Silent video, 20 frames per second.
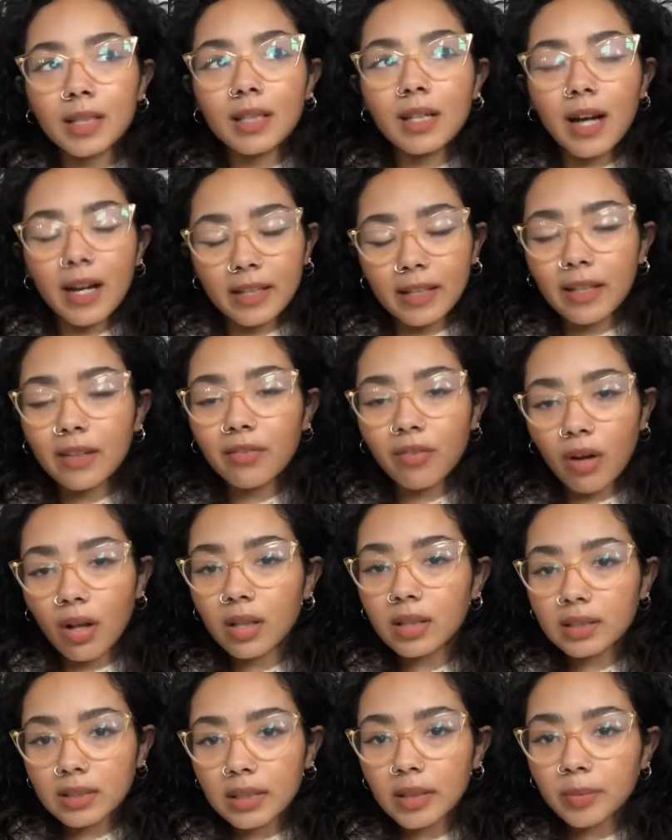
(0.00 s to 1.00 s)
I did fall
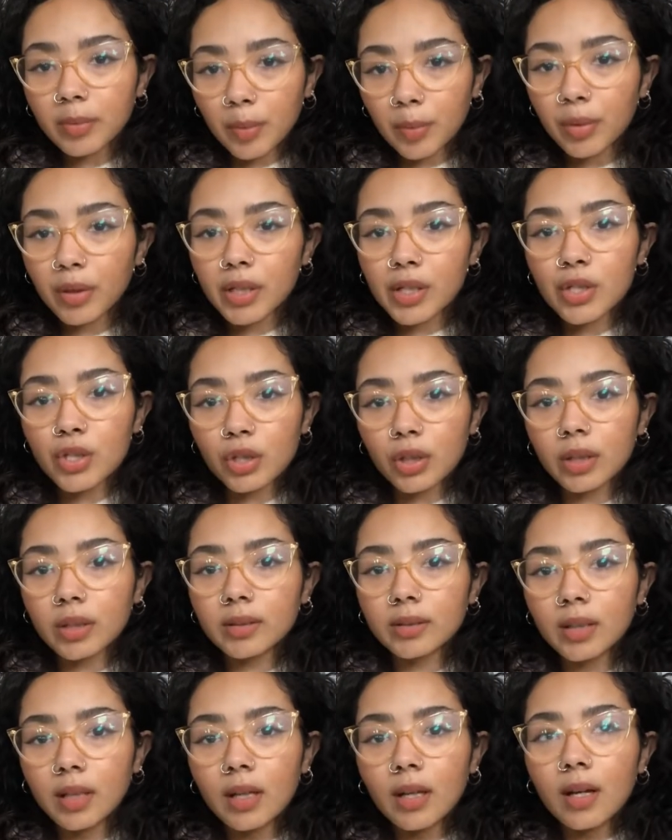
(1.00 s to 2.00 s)
asleep, I'm pretty sure.
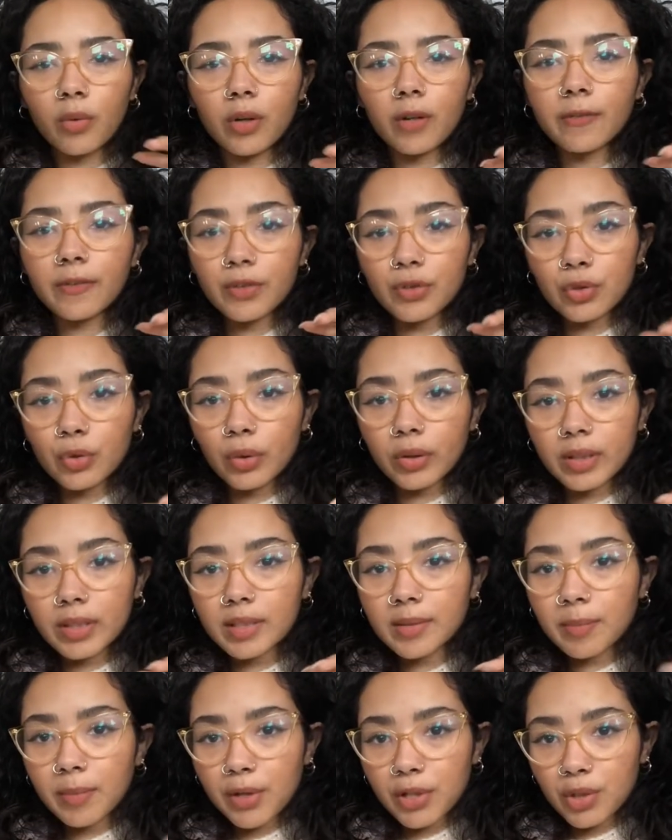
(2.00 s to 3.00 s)
Would have enjoyed
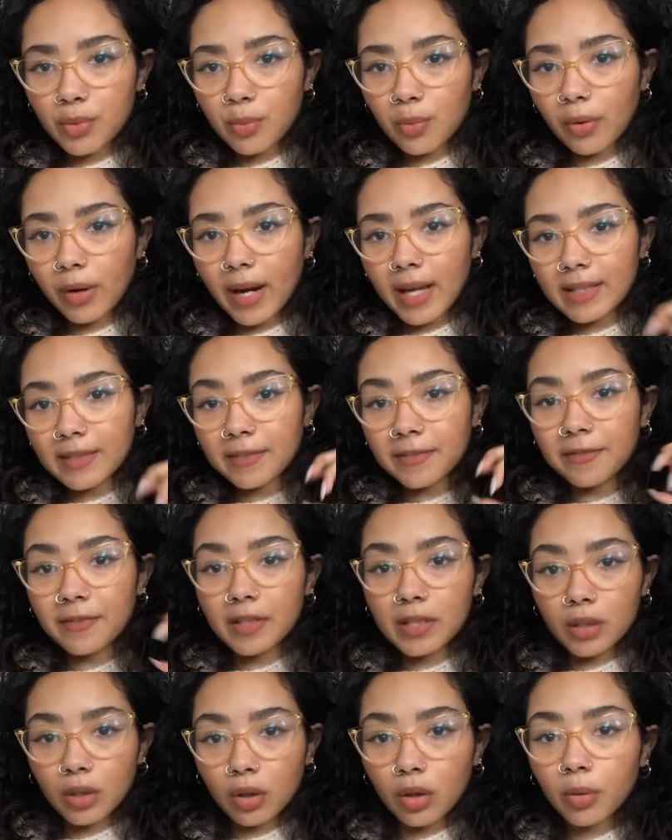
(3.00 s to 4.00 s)
this much more as a
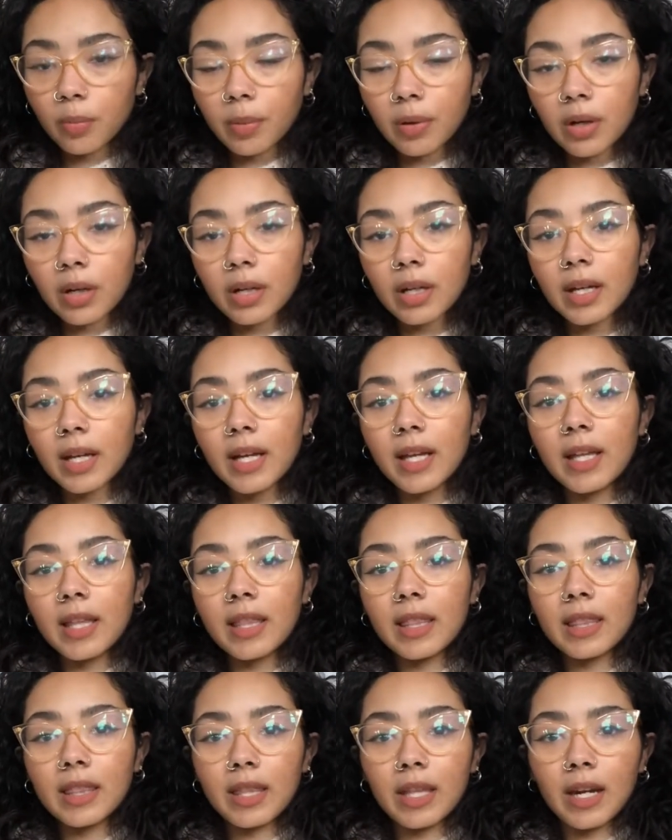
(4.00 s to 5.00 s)
physical book
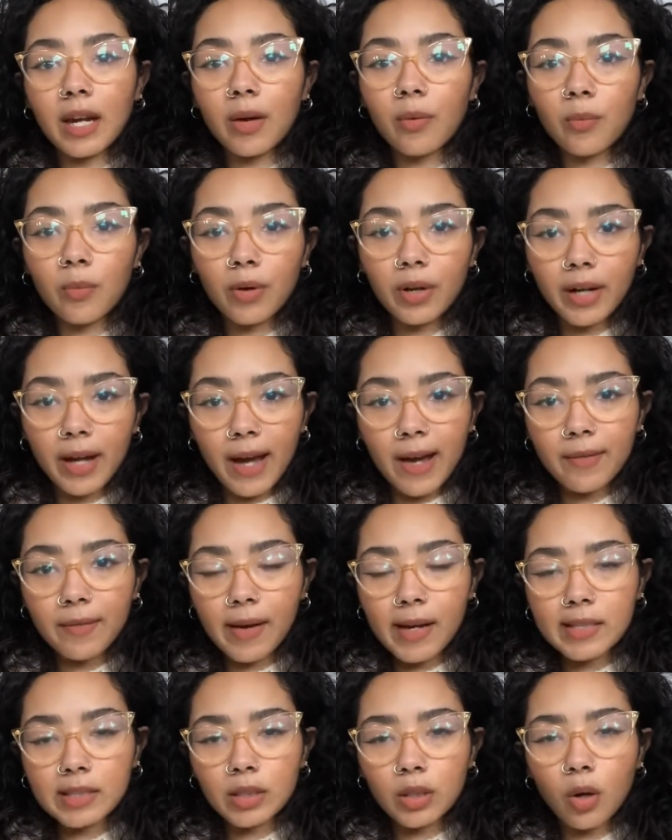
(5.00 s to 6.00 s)
than I would have
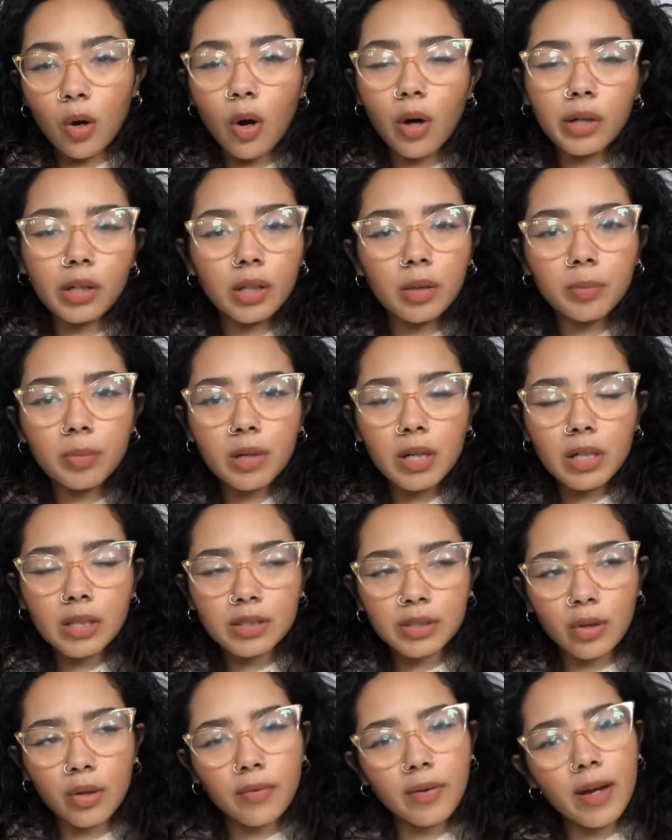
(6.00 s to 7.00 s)
as an audiobook.
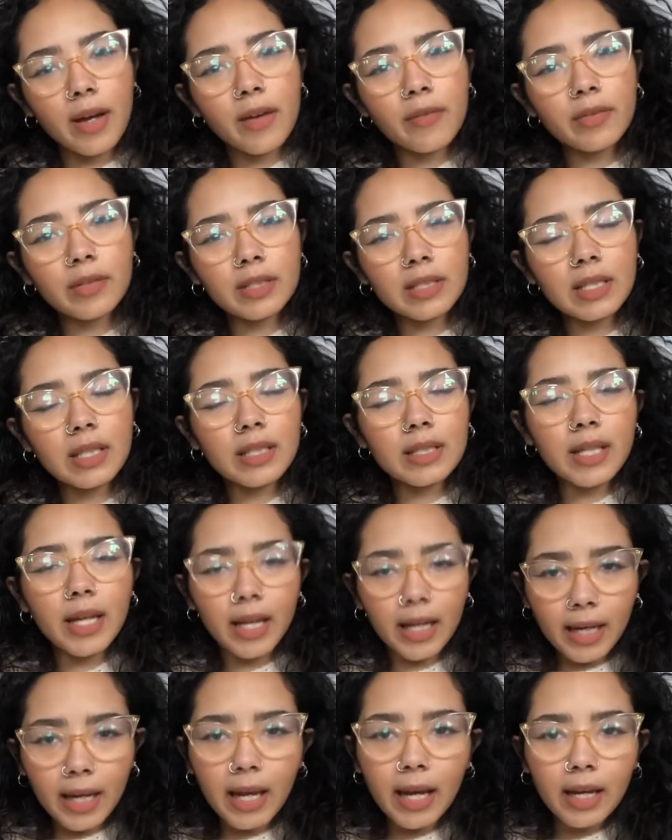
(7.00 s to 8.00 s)
So if I ever see it
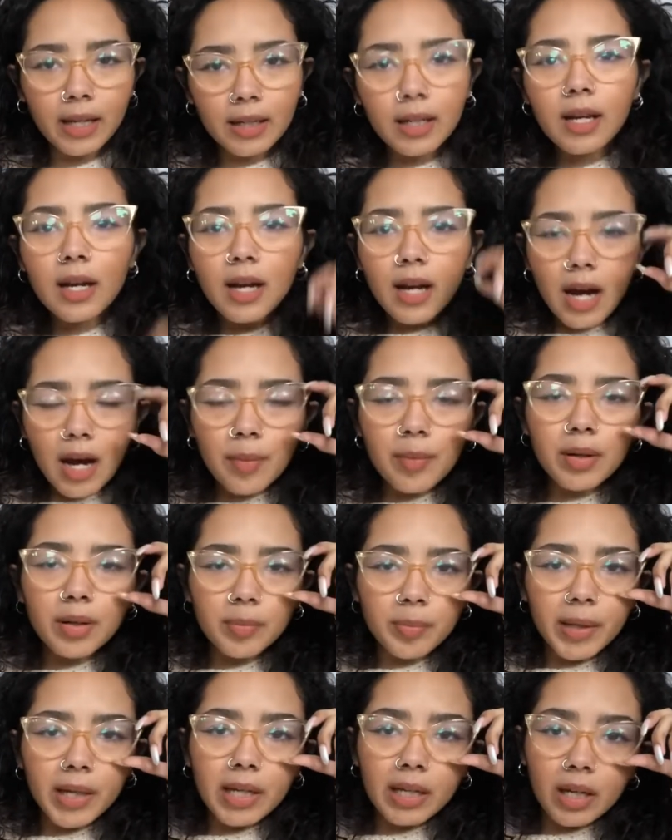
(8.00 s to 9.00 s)
secondhand, I'm gonna
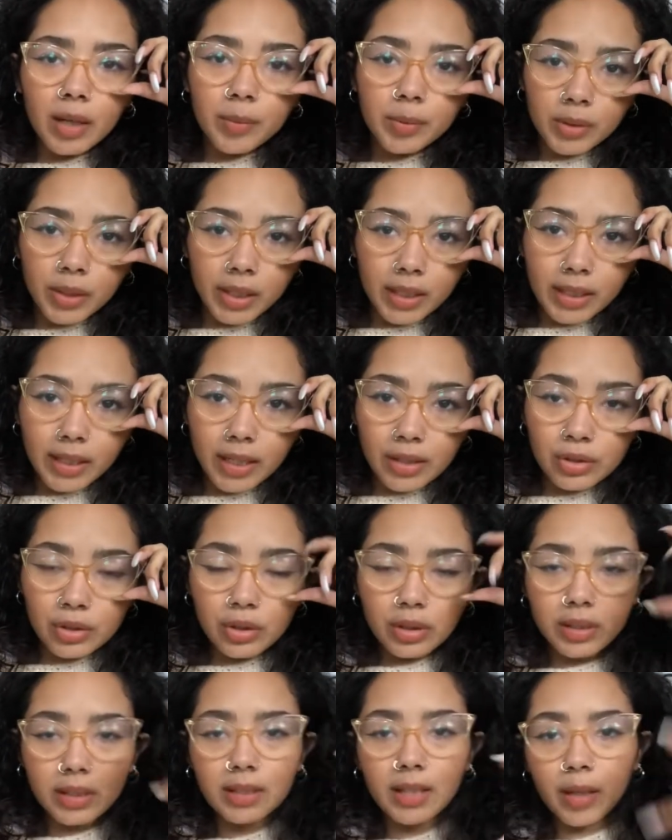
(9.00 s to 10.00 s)
pick it up so I can
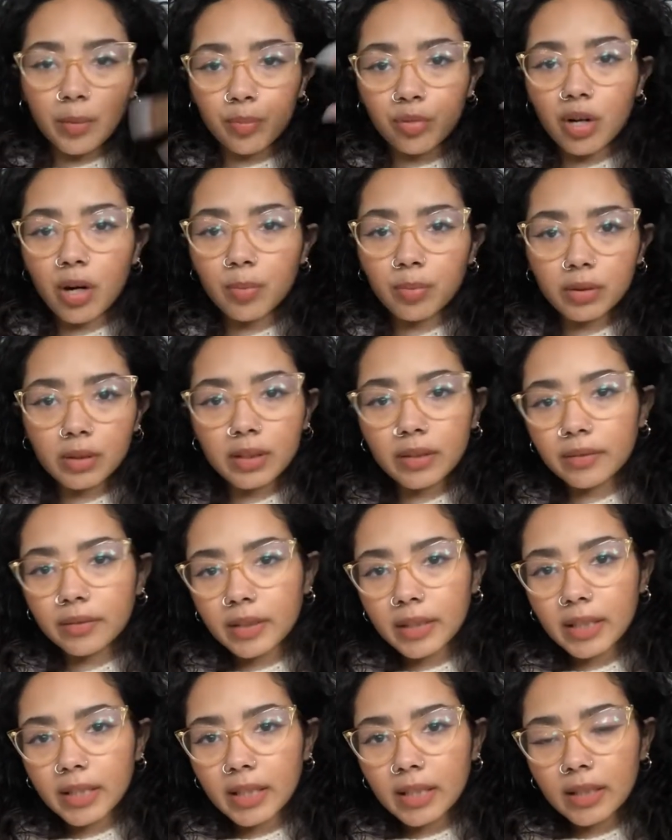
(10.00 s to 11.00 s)
actually like properly
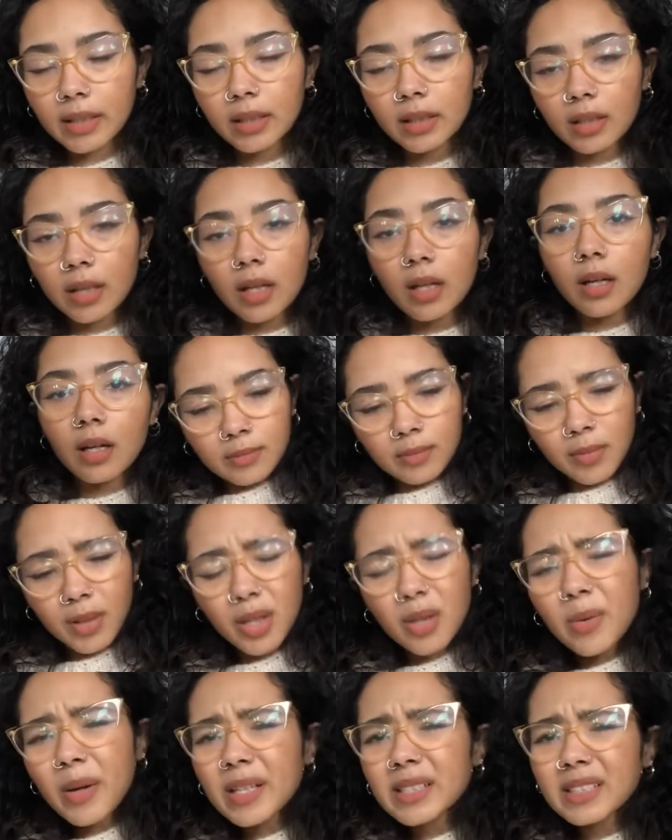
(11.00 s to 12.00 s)
read it. But
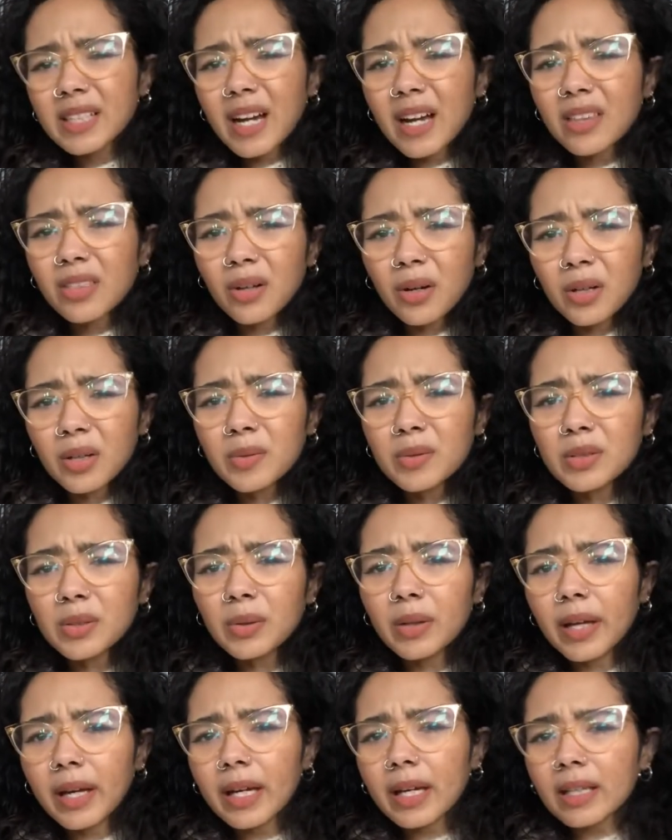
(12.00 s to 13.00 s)
otherwise, yeah, I thought it was
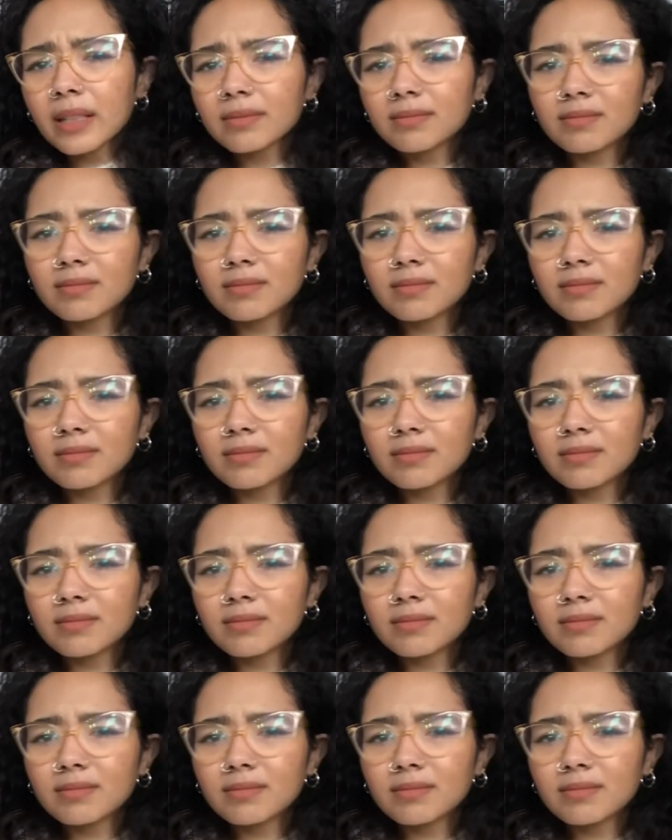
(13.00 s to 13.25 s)
okay.